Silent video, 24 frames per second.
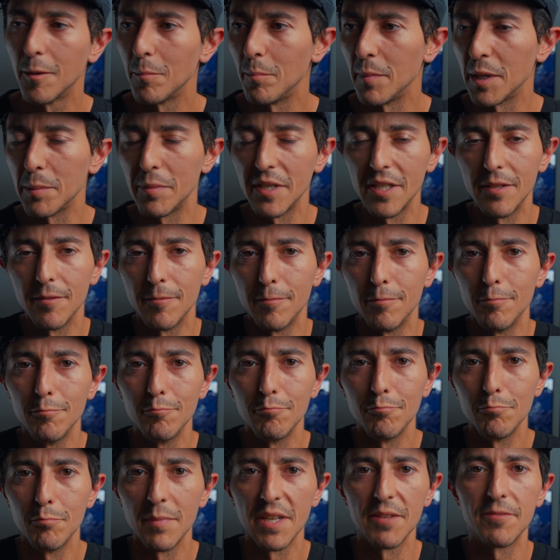maybe the
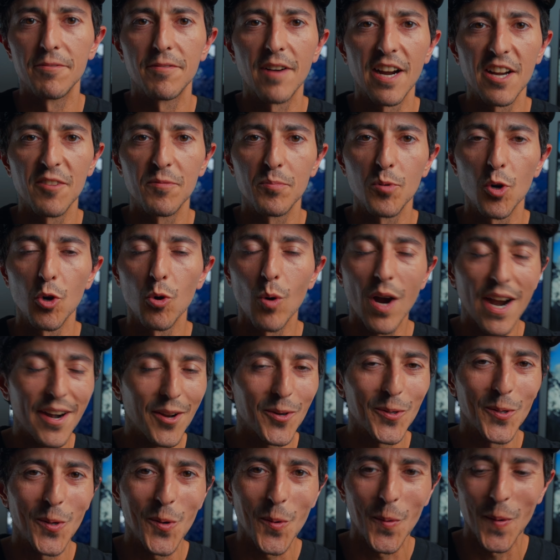Mini 5 Pro, I
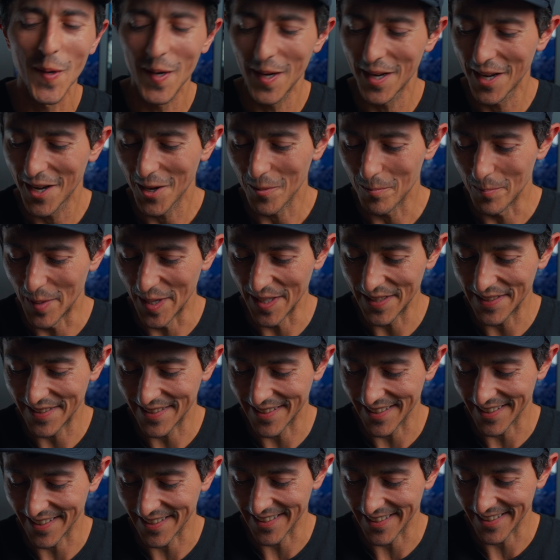don't know.
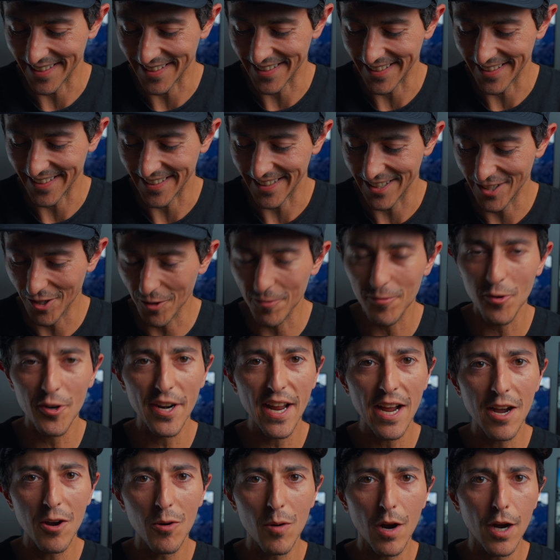But, you know, for
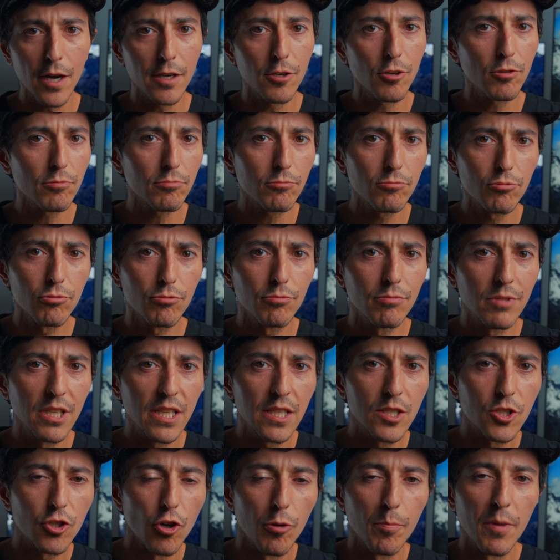now, I don't
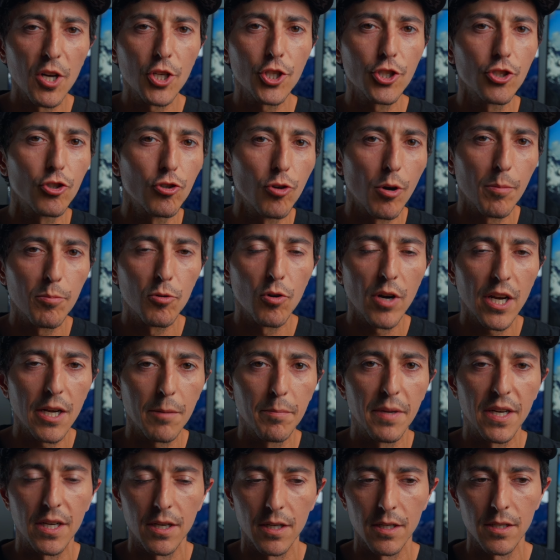need so much to upgrade
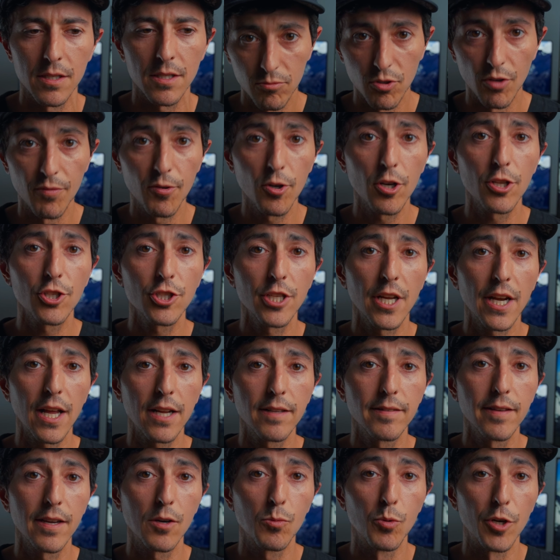because the footage that I
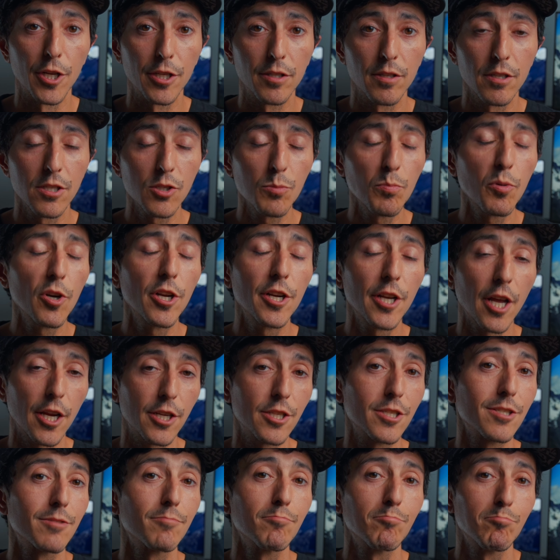take with it is pretty
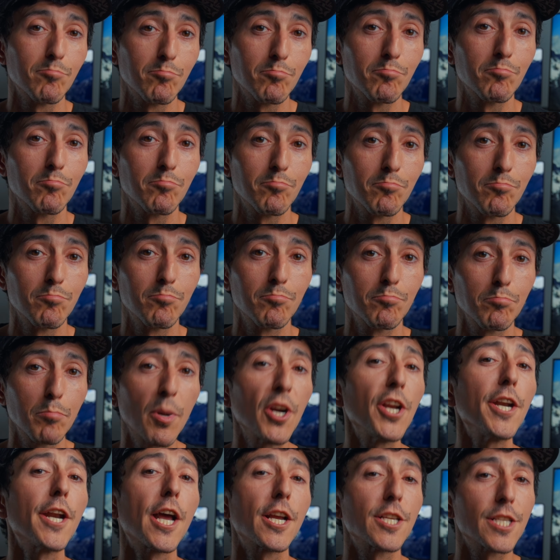nice.
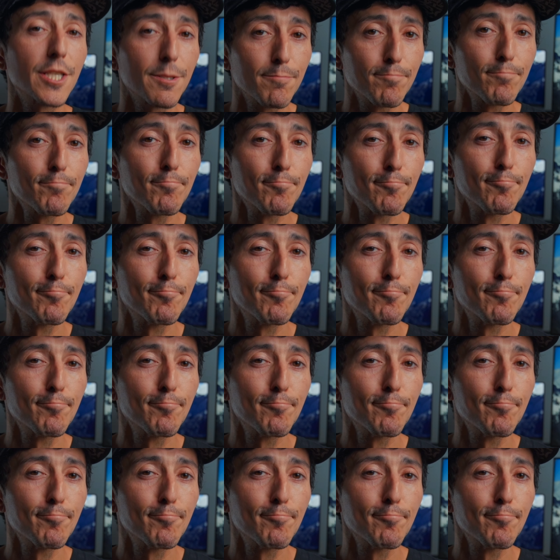Pretty nice. Oh,